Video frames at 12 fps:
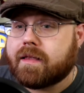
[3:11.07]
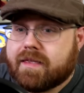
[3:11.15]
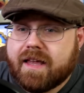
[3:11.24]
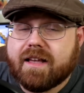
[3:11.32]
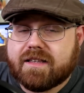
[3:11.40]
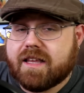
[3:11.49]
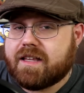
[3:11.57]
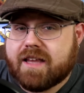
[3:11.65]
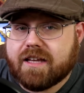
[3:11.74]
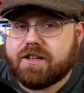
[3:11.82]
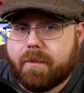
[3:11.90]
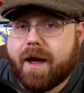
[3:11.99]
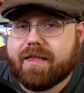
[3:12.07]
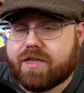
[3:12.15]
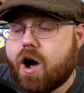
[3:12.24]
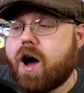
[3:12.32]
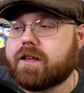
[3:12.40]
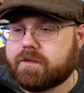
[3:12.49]
these are my
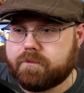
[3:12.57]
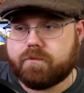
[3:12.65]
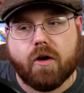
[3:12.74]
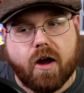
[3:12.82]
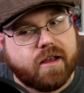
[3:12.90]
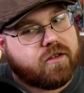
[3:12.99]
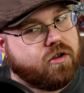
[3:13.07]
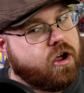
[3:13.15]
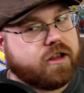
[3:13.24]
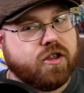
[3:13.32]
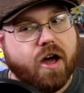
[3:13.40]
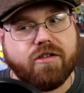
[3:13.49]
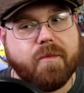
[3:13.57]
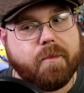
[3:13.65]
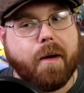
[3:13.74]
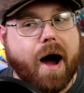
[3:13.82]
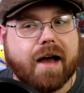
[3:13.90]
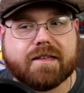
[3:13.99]
thoughts, like nothing
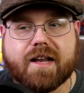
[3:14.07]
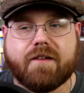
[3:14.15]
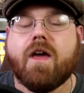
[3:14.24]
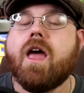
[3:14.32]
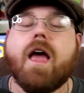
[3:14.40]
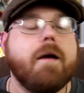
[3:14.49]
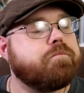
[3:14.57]
but positive.